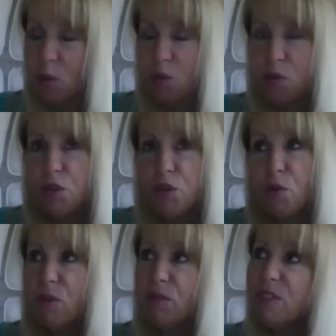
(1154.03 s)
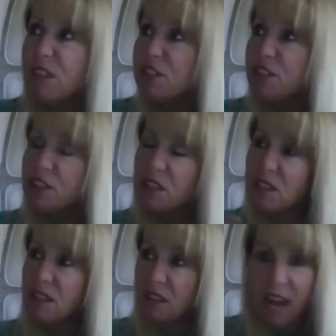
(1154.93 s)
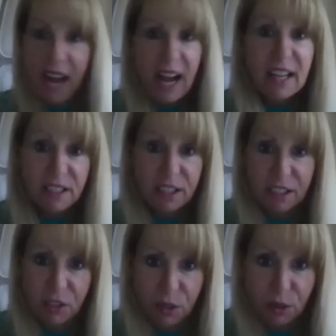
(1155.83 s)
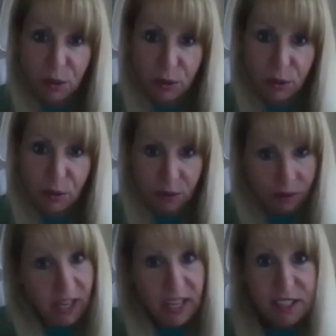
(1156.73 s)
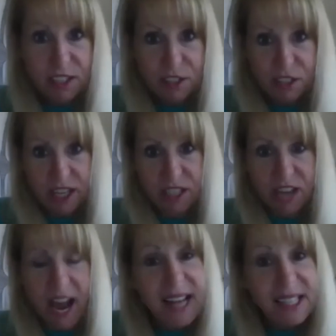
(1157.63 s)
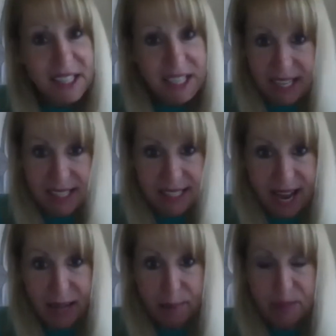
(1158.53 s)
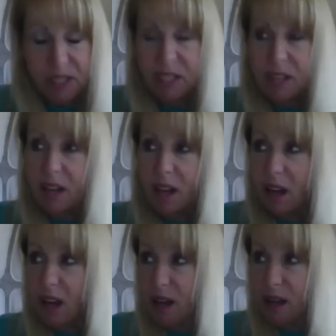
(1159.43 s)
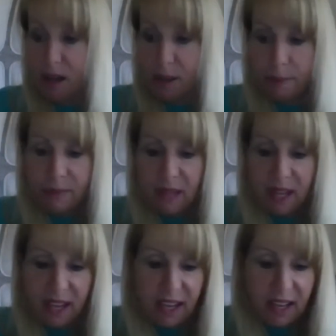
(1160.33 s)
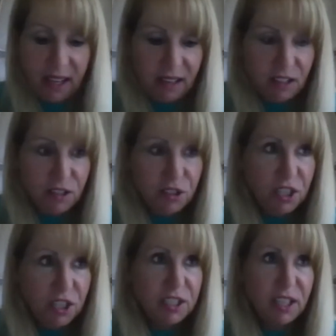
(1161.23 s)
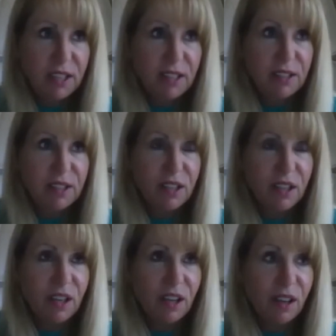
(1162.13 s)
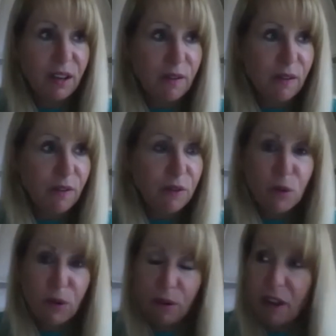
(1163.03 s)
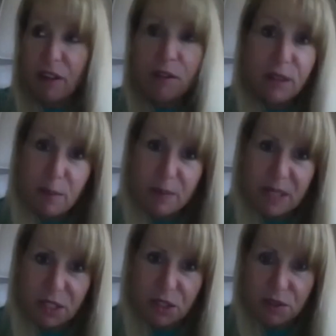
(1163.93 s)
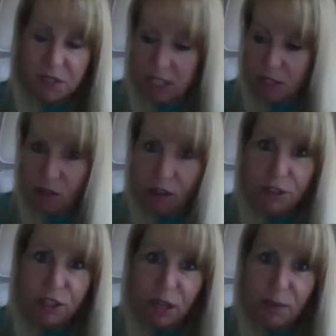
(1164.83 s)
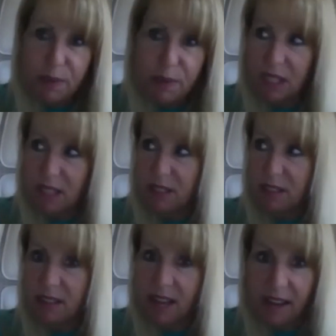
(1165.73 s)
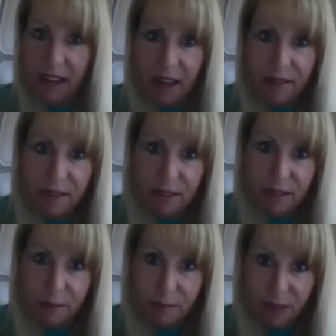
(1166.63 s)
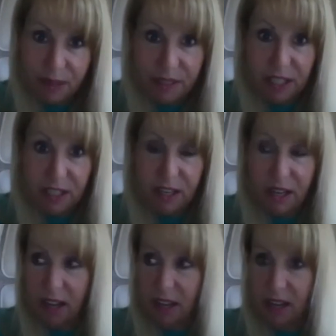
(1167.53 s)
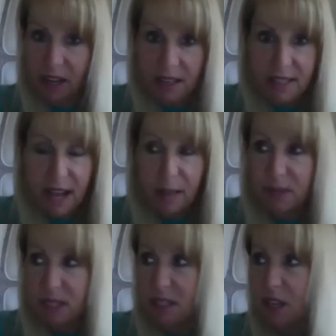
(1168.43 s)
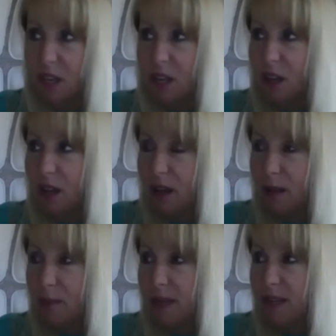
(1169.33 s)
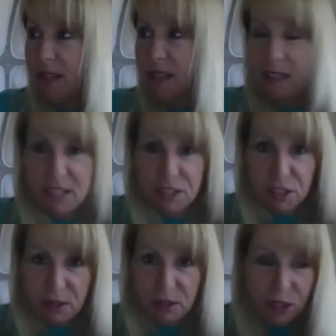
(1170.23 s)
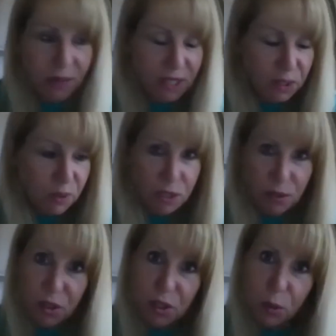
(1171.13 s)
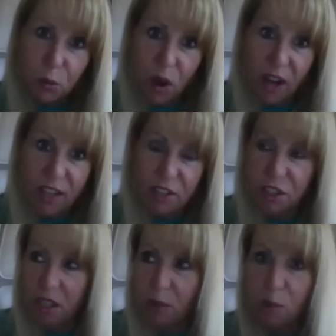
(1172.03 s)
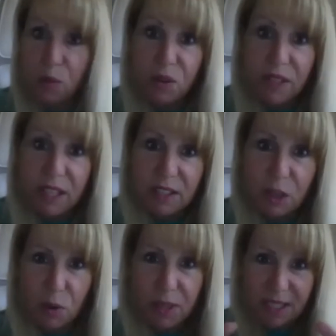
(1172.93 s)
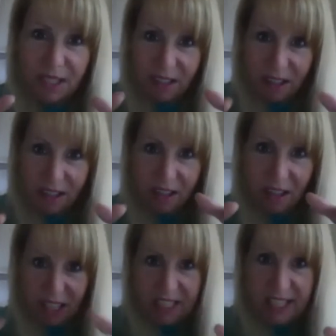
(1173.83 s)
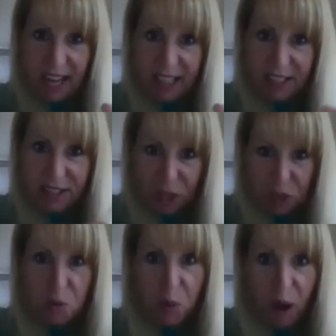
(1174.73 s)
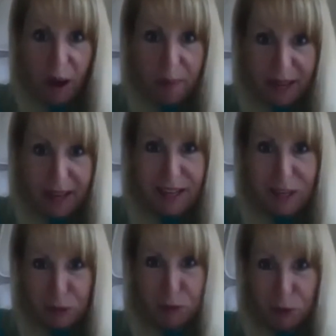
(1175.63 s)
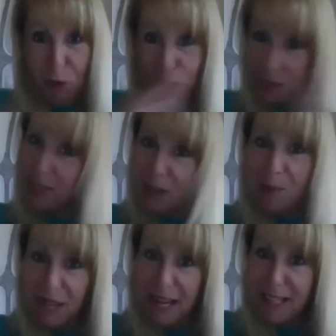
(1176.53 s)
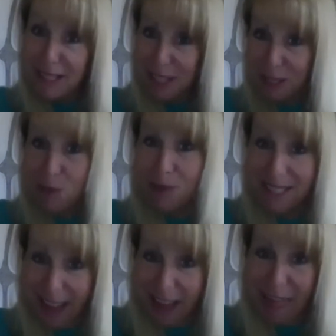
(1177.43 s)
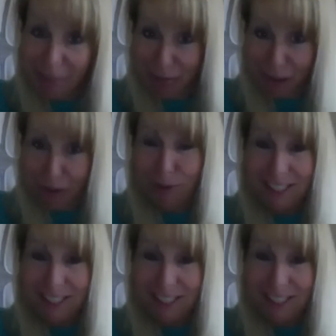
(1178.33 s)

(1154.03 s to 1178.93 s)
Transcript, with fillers: your vision has to, has to change, has to adapt. mm Um, uh, just as uh, for other companies, you've seen large companies that haven't pivoted and adopted. I mean, at least here in the US, we used to watch movies always in the cassettes that you pop in and you yep. go to some place and you would get those.